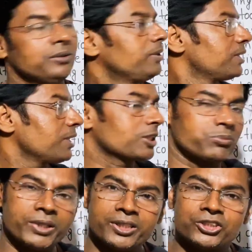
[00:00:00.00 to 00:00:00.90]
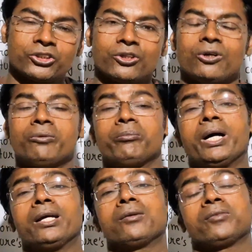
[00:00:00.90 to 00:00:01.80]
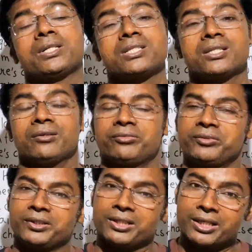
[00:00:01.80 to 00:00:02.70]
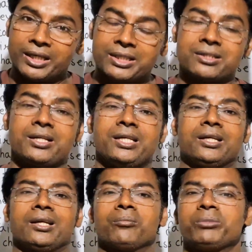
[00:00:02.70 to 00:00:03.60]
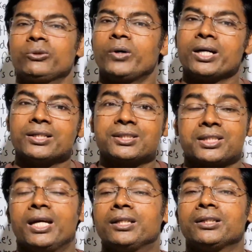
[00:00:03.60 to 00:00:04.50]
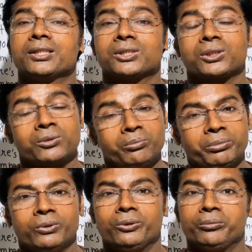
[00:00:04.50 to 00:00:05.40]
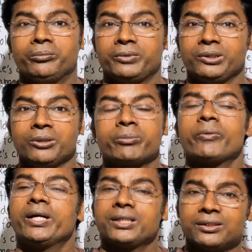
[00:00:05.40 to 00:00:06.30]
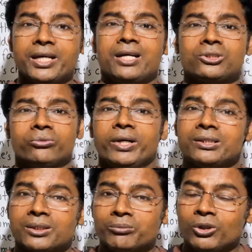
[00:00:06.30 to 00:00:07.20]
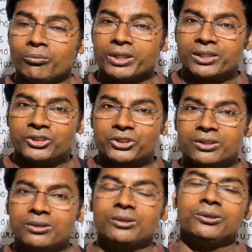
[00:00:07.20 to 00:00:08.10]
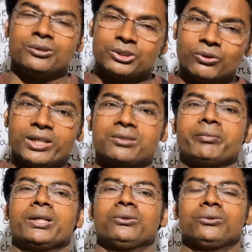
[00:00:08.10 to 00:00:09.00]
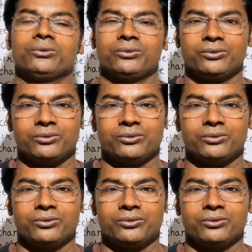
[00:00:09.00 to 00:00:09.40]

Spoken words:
this explanation of mine will definitely help you understand this poem. Provided that you find some complication, do let me know.